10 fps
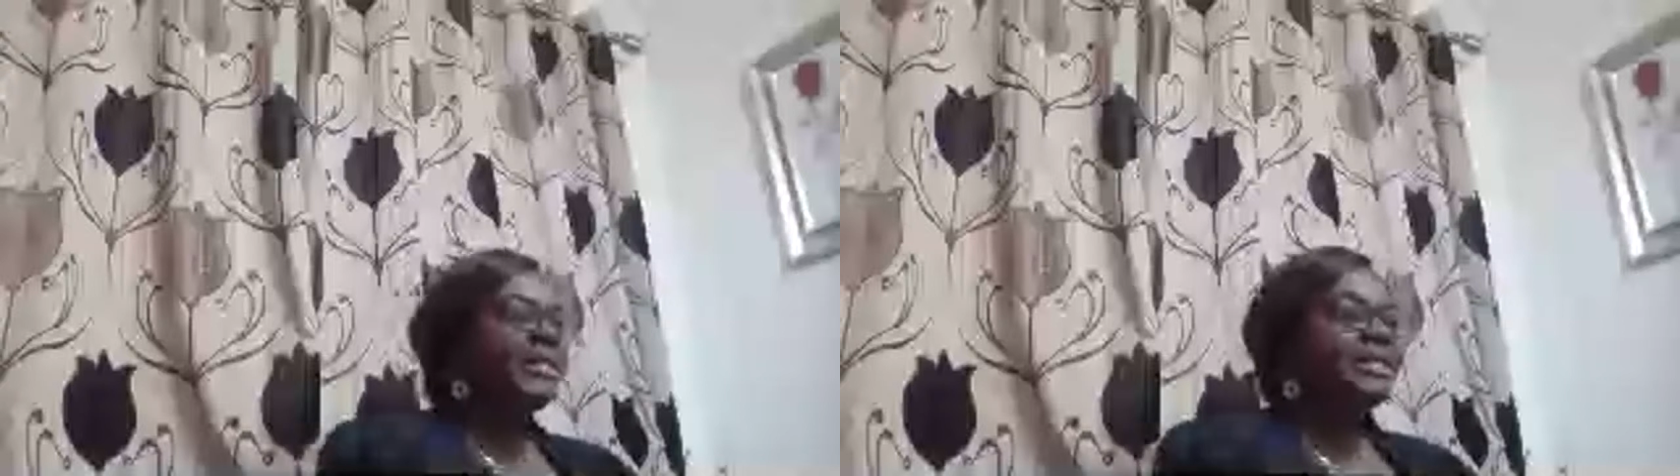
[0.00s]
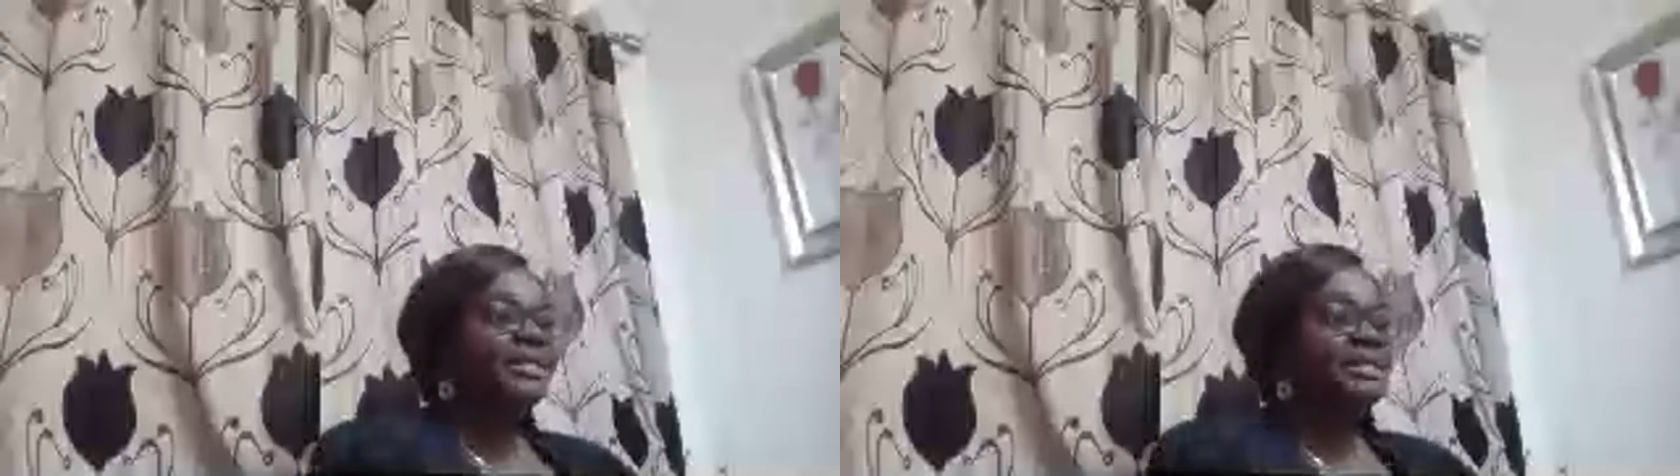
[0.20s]

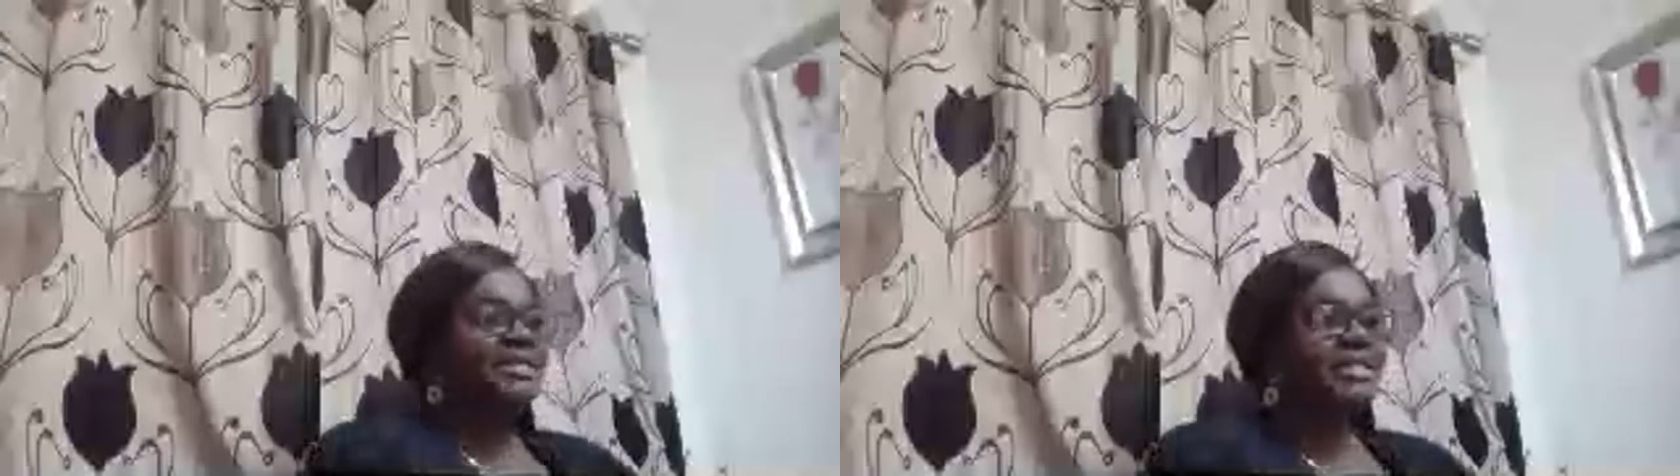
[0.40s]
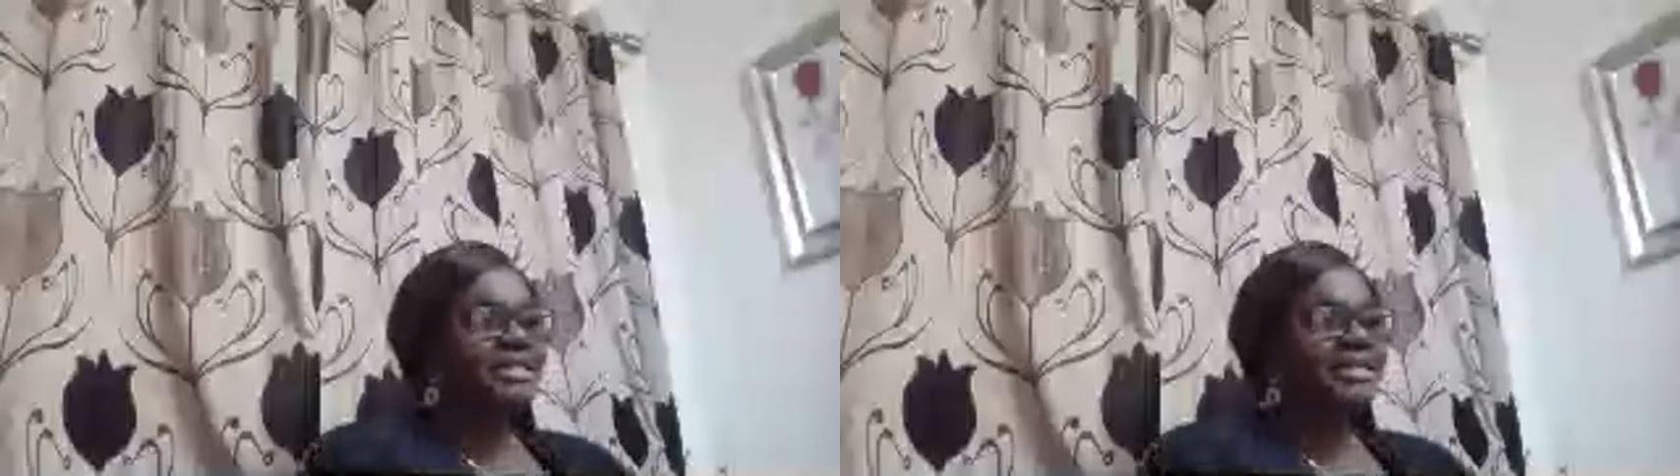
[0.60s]

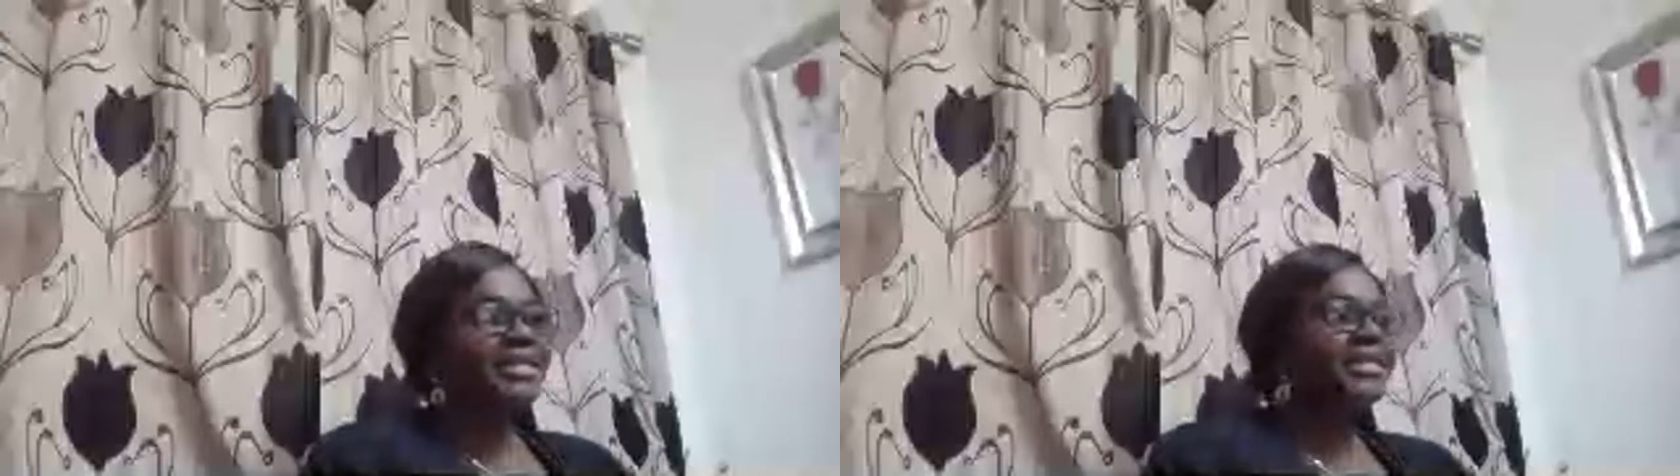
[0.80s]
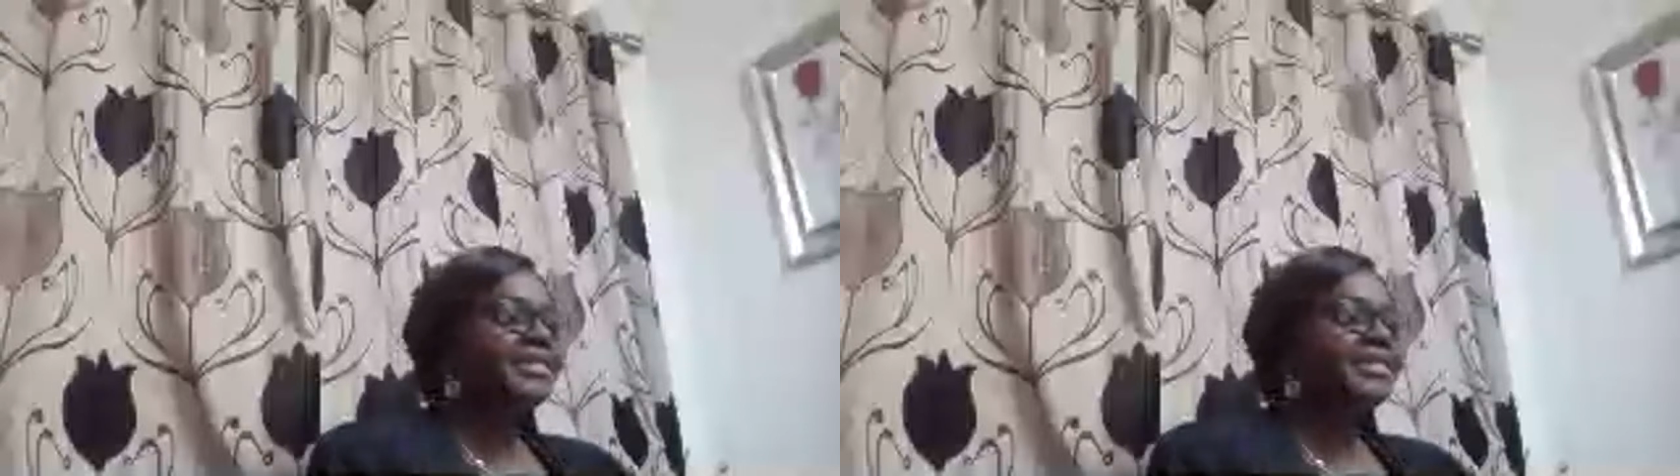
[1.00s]
Adeshile